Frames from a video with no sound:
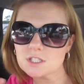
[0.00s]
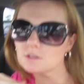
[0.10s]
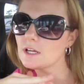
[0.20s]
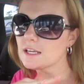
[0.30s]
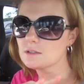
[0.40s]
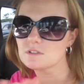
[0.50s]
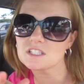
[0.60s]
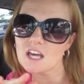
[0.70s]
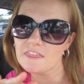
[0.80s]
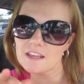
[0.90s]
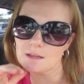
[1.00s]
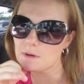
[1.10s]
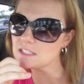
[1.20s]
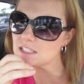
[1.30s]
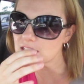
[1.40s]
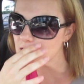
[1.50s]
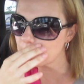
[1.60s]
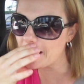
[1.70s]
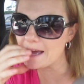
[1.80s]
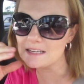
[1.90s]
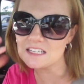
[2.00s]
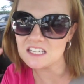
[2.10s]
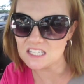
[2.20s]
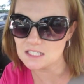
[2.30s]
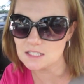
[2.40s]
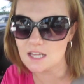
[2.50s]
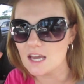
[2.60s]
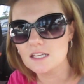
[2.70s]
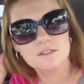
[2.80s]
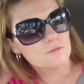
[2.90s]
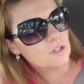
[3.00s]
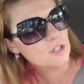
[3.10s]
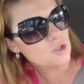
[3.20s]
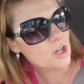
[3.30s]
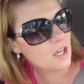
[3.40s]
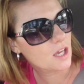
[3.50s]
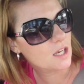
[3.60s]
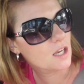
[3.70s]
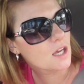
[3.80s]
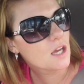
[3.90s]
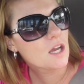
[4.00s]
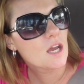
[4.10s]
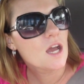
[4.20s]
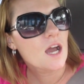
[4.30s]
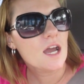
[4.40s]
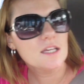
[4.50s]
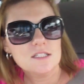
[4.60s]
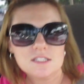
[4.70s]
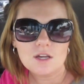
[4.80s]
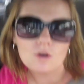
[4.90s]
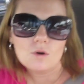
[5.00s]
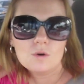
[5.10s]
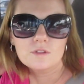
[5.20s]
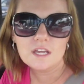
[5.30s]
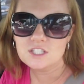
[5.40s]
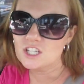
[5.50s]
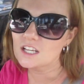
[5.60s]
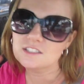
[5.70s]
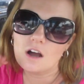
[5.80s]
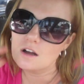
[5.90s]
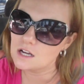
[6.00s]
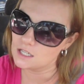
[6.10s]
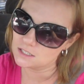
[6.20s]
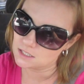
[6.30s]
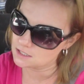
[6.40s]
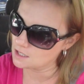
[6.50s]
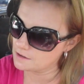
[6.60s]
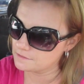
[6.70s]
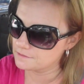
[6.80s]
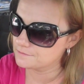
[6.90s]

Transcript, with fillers: So like there was nothing in my system. I hadn't eaten, I hadn't really drinking. And so they checked all kinds of stuff.